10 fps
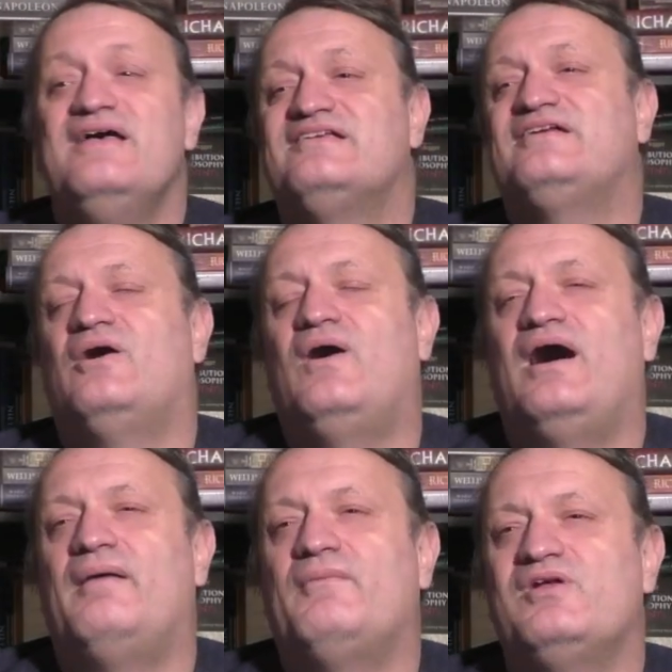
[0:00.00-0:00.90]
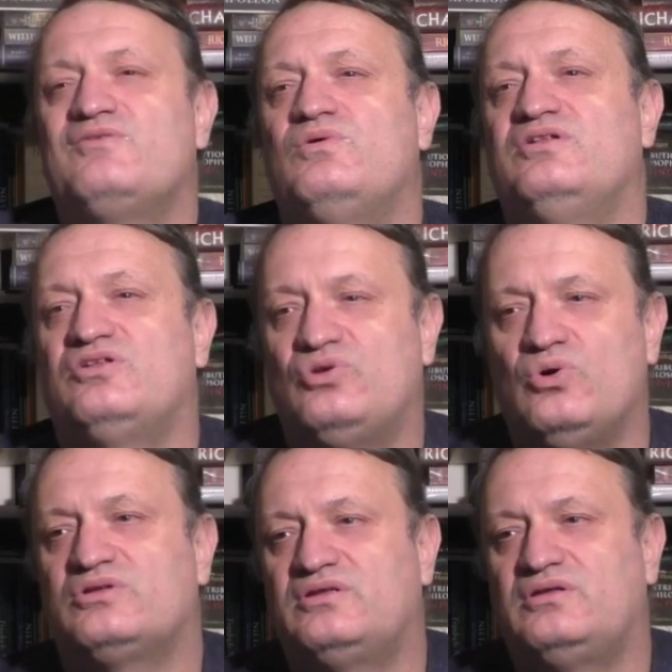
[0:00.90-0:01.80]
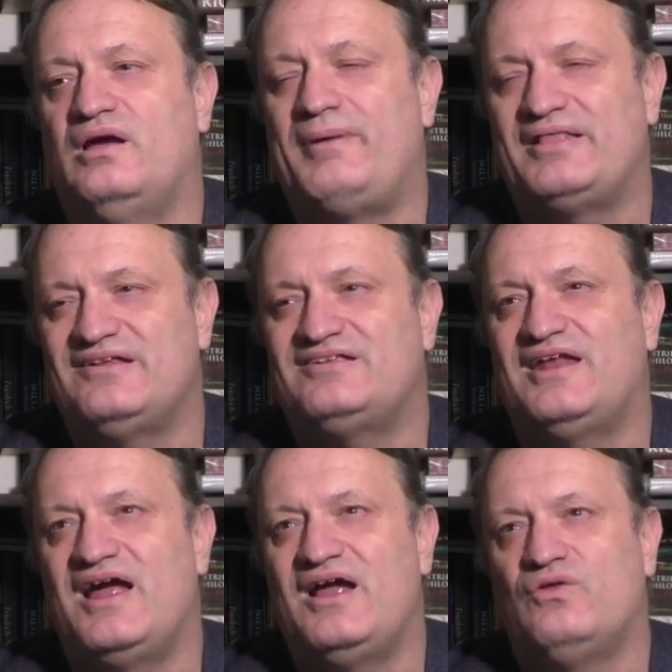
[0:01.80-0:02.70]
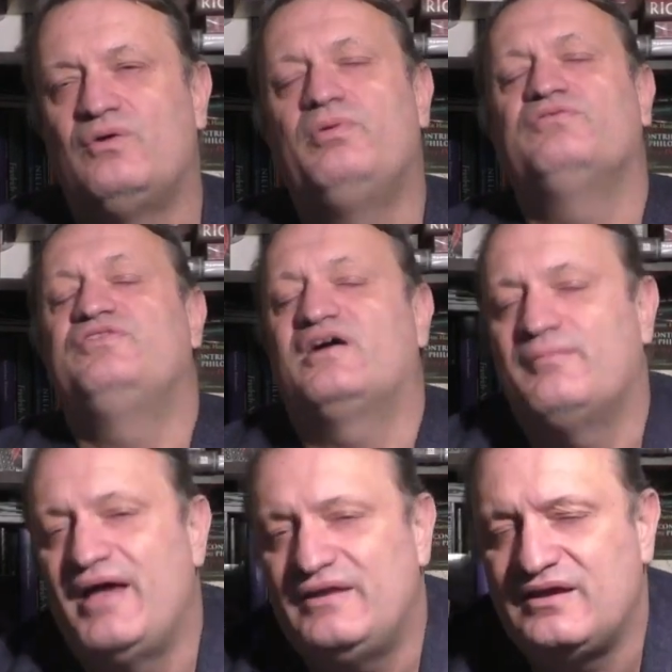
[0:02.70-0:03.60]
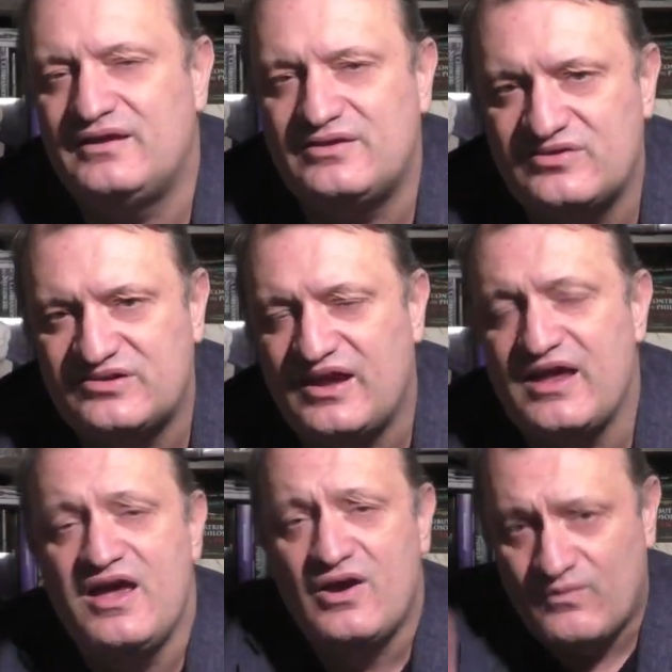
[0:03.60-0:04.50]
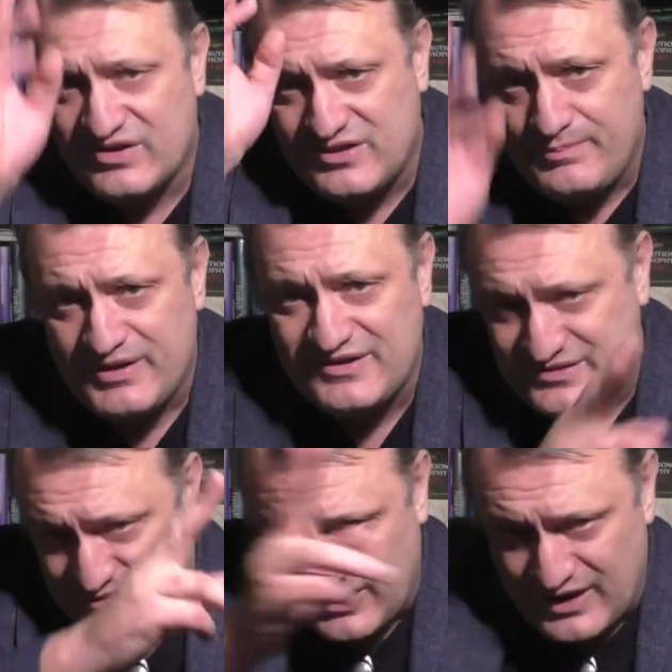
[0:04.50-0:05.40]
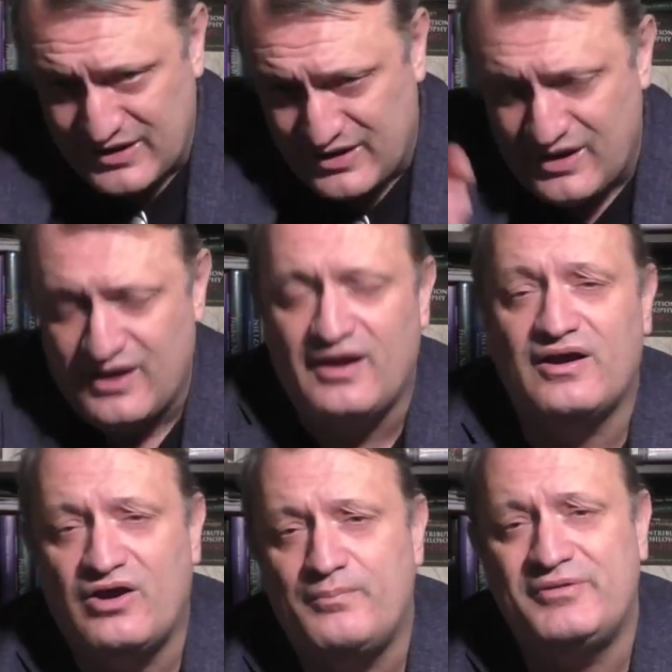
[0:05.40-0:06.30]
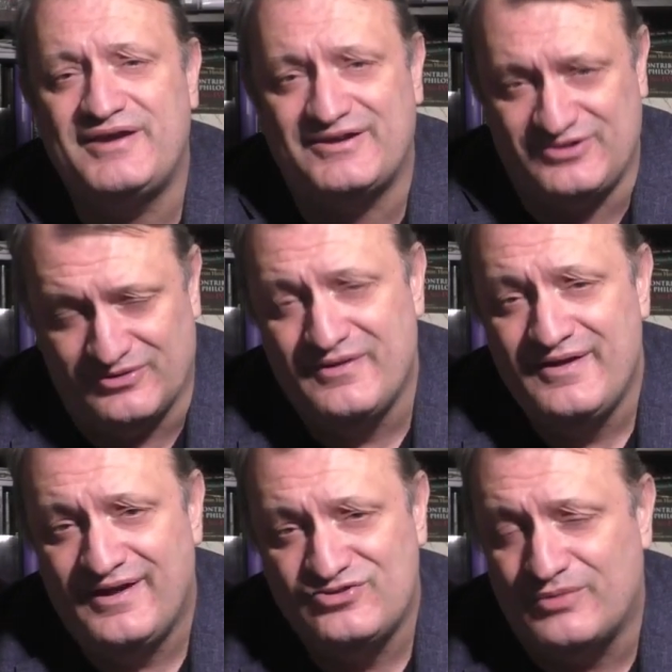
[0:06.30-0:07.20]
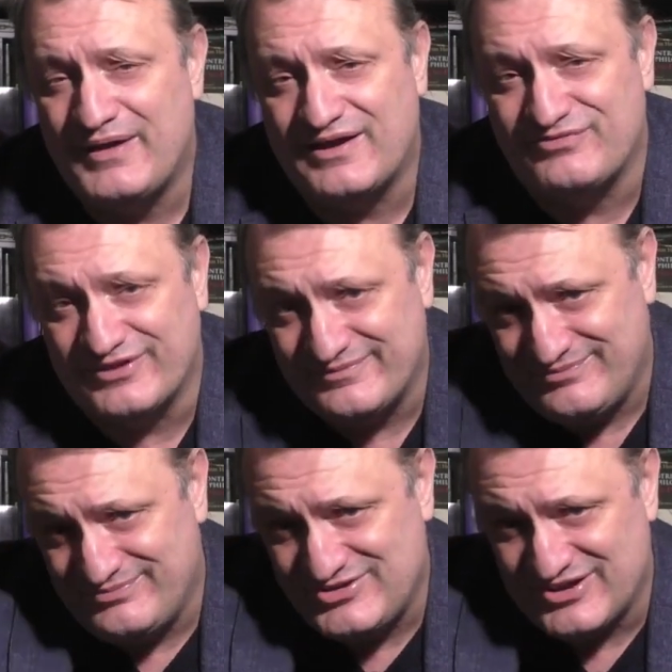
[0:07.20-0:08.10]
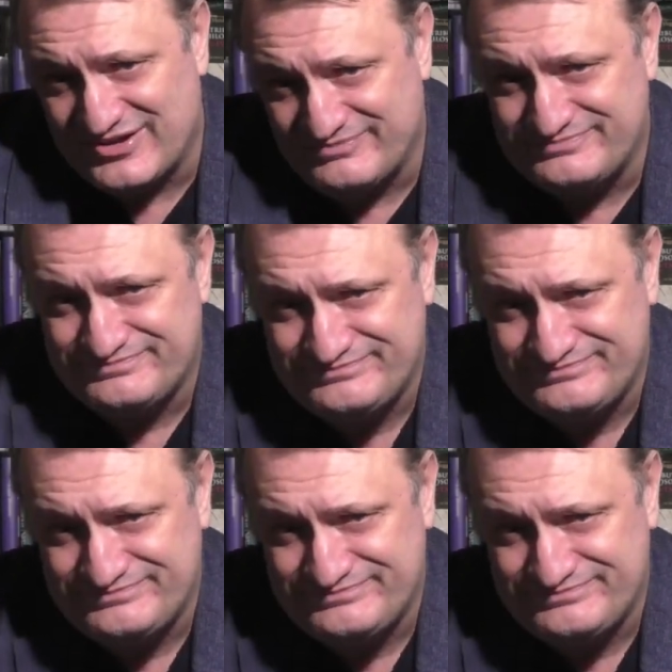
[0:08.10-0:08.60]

So um, we just wanted to talk about this today on the report for Tiger Mountain and to say rest in peace and uh, uh, God protect you, John McAfee. Cheers.